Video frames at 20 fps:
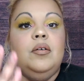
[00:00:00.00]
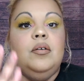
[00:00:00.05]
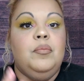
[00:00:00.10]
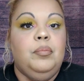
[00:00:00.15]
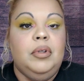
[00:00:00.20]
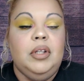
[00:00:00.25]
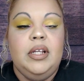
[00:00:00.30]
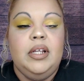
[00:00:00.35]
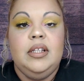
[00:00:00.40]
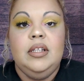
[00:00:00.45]

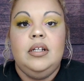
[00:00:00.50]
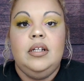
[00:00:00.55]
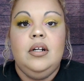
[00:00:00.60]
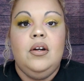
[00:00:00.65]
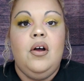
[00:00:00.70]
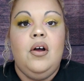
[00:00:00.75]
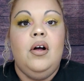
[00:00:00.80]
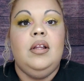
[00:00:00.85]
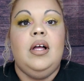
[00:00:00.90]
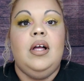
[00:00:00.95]
blended it
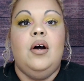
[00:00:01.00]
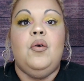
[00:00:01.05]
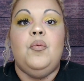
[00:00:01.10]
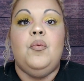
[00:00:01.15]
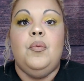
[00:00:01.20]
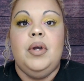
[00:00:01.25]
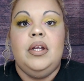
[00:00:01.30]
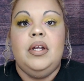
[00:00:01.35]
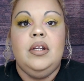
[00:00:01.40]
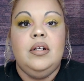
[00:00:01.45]
all out,
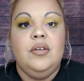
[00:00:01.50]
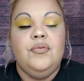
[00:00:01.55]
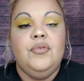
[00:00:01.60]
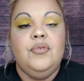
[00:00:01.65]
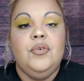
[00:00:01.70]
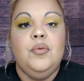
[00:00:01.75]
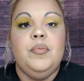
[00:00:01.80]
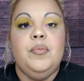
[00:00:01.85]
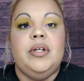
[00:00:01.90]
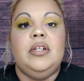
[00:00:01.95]
waited a
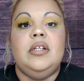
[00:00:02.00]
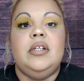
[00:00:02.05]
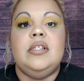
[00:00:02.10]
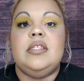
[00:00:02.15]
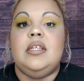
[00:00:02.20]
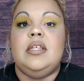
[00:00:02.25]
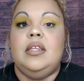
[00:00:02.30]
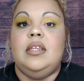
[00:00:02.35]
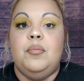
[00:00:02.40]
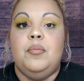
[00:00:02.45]
few
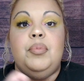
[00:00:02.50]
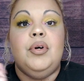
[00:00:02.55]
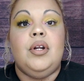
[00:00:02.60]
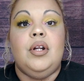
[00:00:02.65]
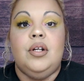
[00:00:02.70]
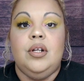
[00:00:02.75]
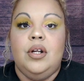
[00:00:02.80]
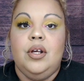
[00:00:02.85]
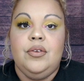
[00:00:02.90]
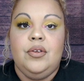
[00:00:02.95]
minutes, and then put
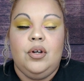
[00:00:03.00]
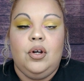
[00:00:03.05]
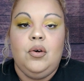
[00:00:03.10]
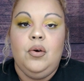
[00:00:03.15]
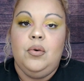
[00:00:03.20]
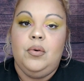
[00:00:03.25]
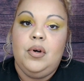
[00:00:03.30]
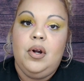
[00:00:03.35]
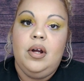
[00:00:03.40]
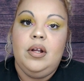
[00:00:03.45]
another
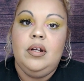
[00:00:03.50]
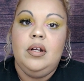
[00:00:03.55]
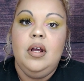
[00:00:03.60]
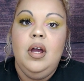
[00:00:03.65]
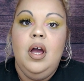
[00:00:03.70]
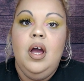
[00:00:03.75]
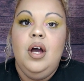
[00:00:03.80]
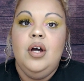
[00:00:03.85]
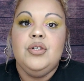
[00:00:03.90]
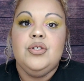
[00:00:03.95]
coat on.
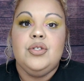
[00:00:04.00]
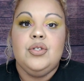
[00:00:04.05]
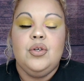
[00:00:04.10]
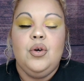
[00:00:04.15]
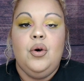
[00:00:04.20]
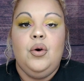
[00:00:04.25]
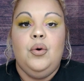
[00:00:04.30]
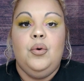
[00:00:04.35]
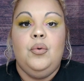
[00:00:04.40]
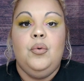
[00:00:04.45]

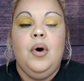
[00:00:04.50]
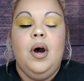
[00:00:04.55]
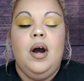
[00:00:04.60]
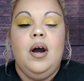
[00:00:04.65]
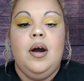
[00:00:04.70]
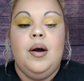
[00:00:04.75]
So